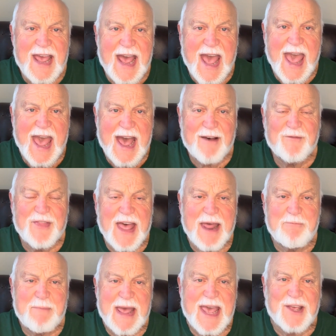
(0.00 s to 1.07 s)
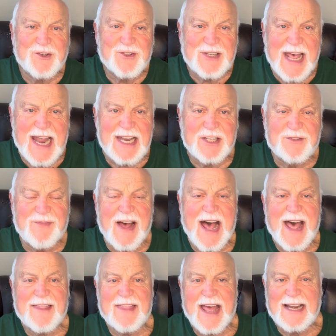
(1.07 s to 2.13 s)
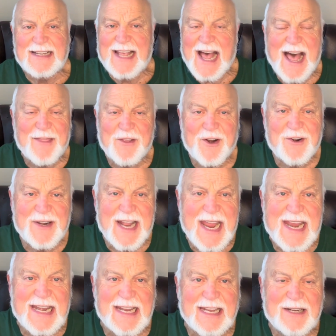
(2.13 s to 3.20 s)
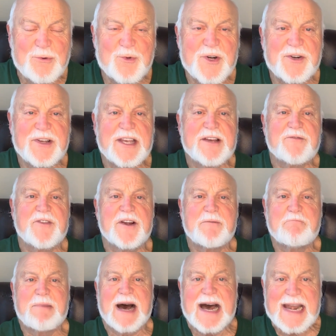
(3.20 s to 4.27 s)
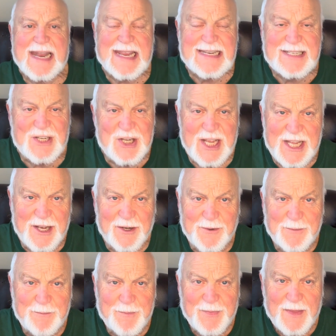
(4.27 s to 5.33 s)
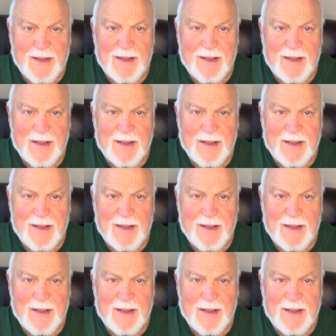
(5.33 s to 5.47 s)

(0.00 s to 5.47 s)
have that man satisfied, that guy they're dating, will give their body to him